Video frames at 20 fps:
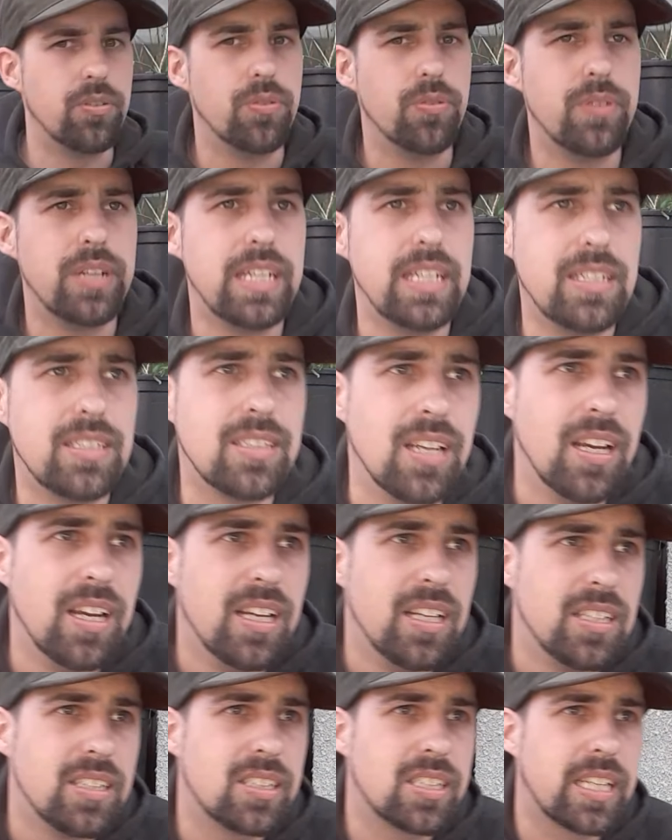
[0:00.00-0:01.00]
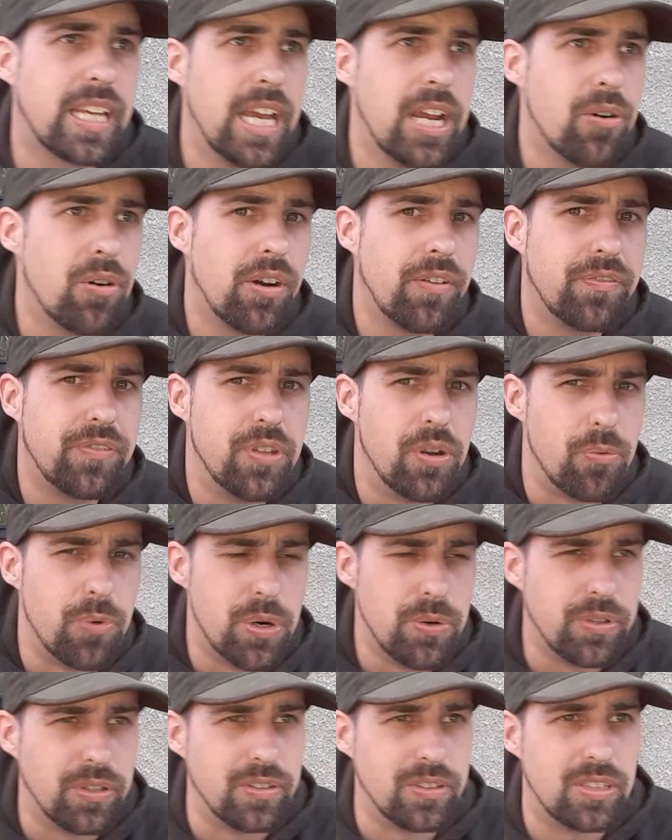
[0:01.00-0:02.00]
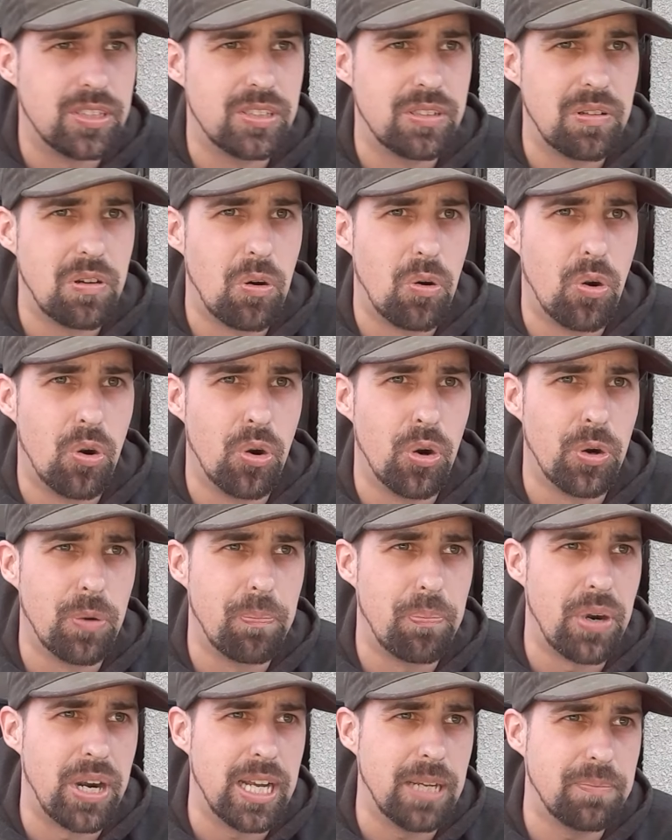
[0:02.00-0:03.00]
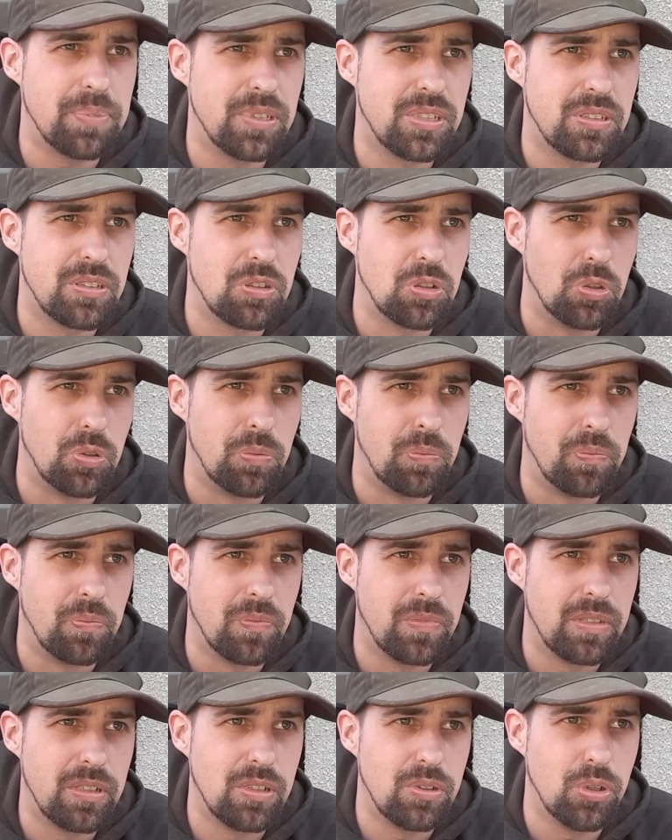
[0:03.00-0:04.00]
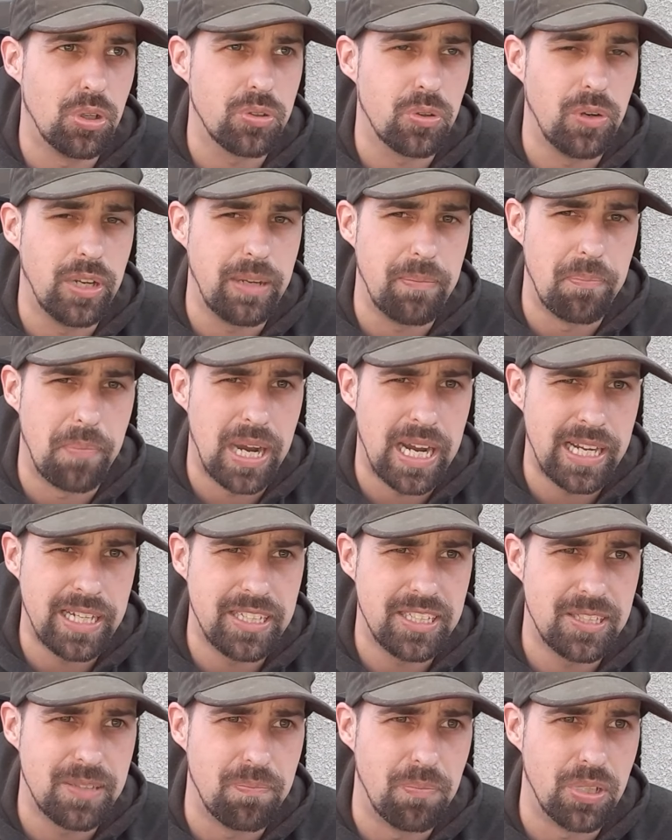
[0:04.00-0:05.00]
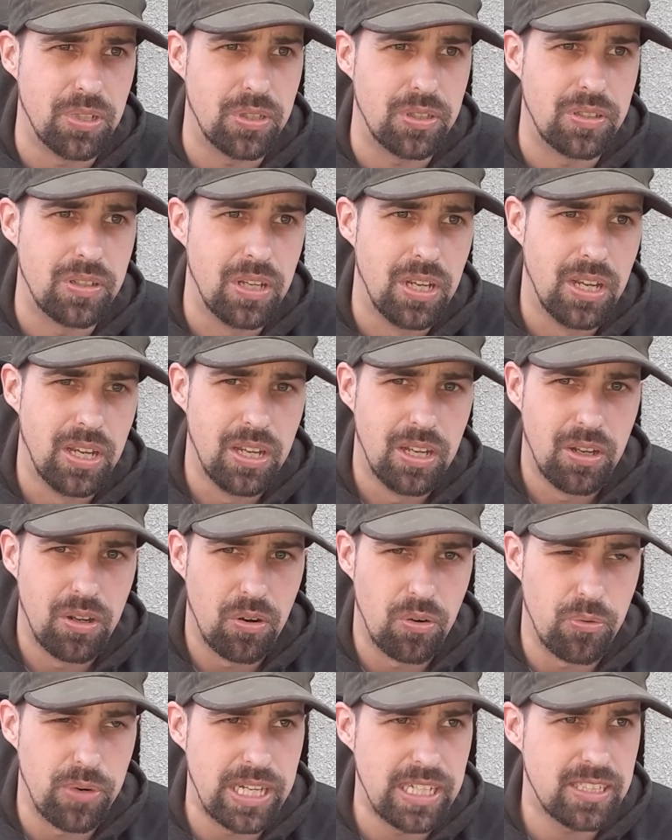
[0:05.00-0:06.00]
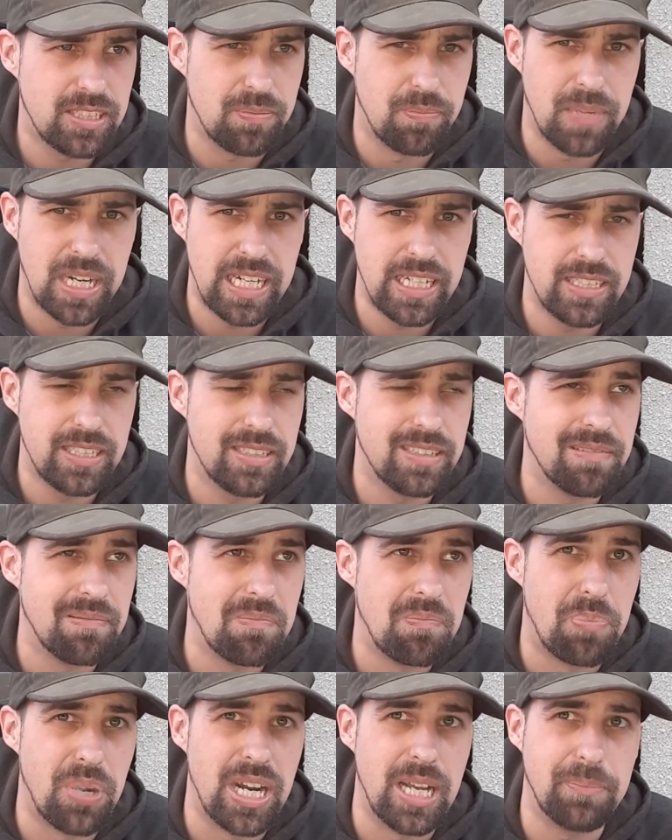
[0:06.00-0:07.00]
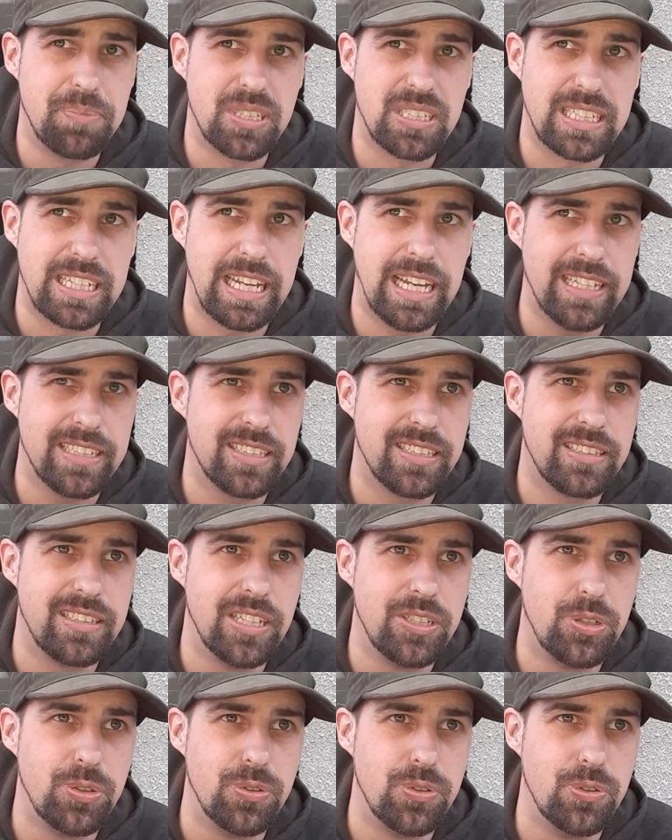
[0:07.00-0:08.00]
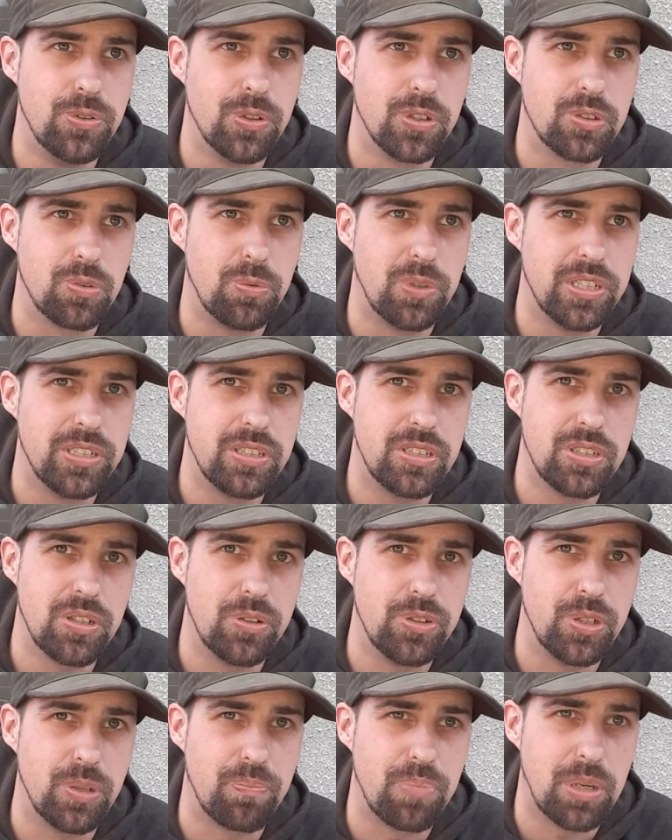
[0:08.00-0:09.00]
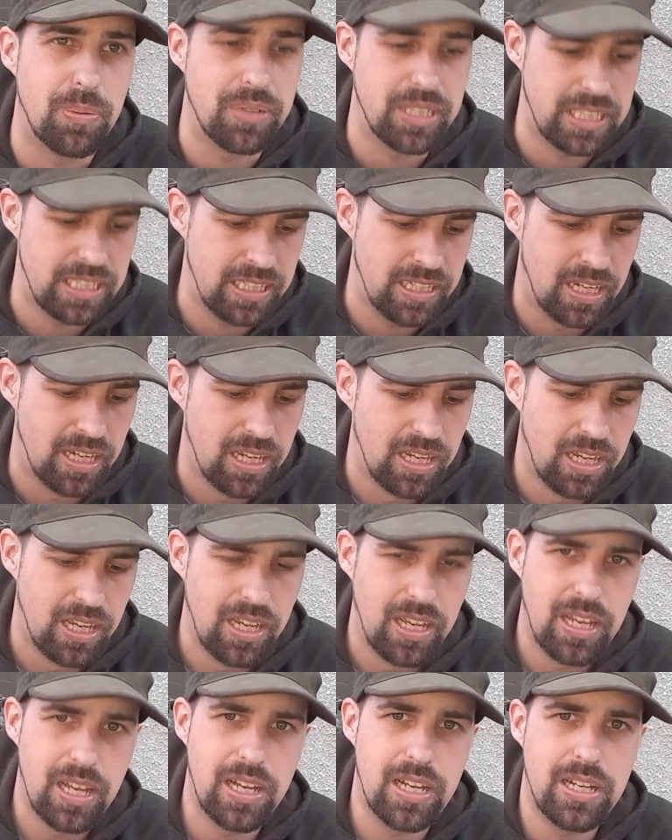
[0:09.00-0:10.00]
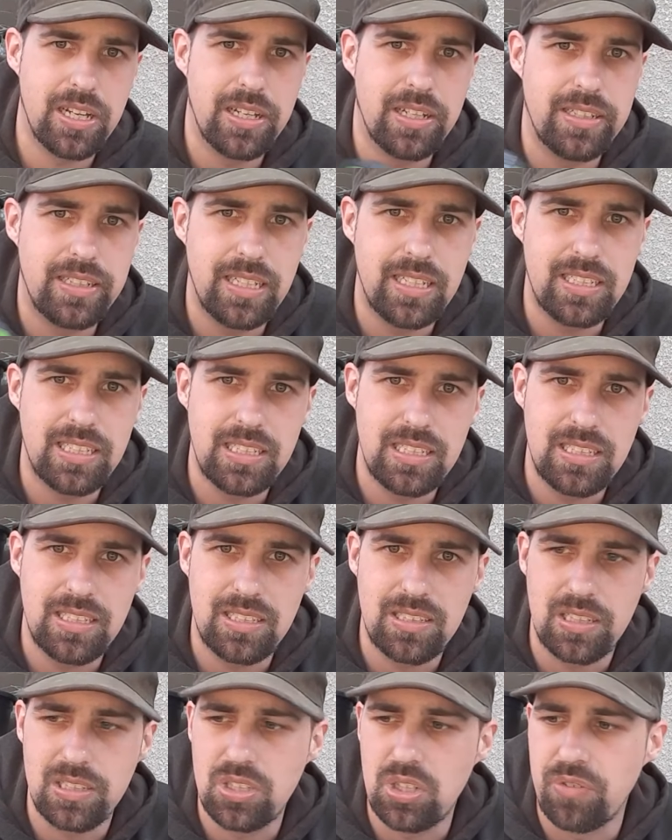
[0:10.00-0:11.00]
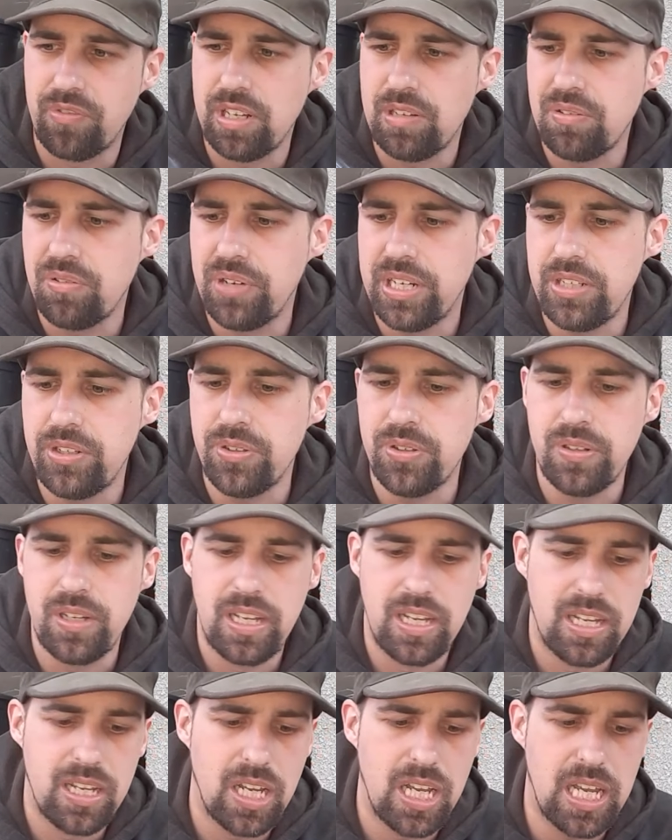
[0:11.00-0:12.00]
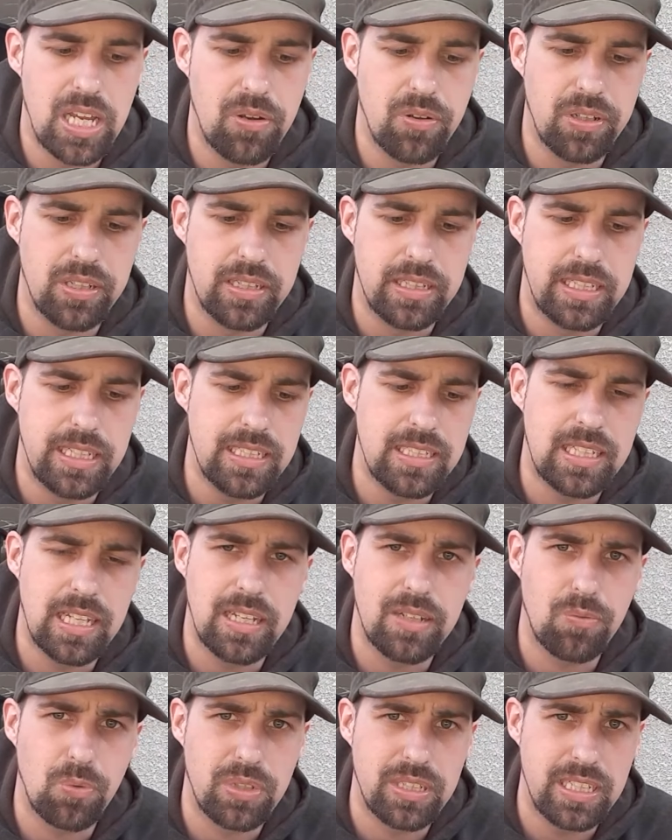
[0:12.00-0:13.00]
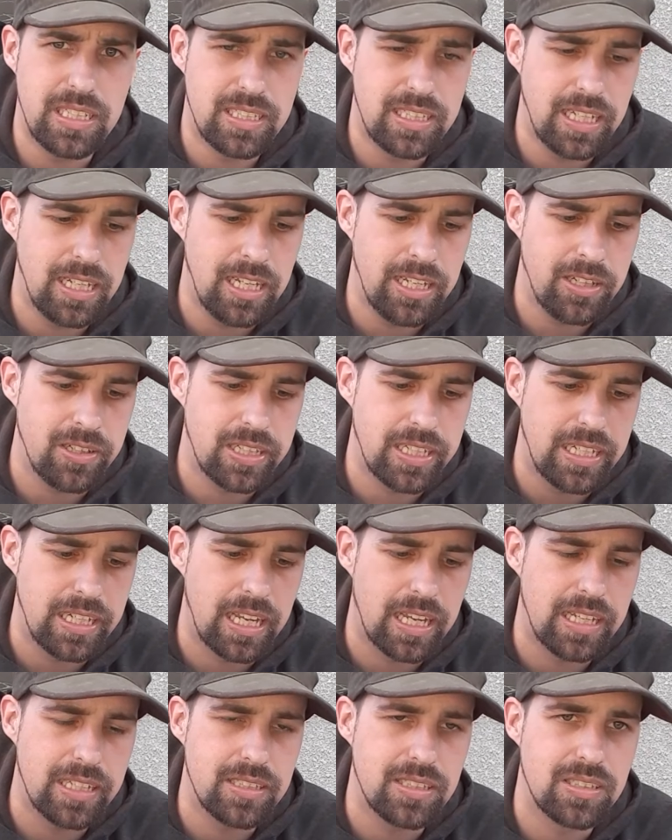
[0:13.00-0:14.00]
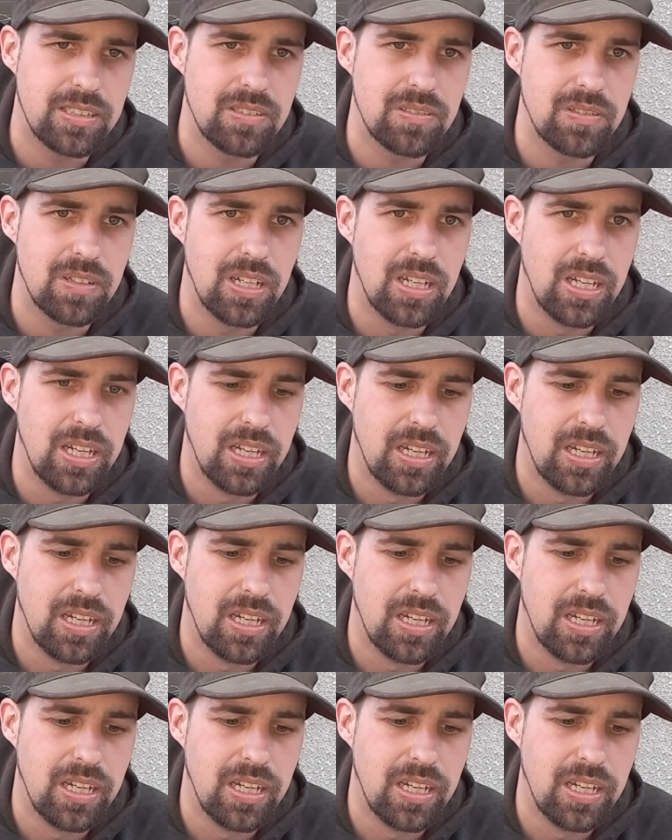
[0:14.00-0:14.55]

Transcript: do is scare off the rodents or perhaps some, not only mice, but rats, mice, perhaps cats that you do not want on your property. Uh, this is a survival radio and this this little thing has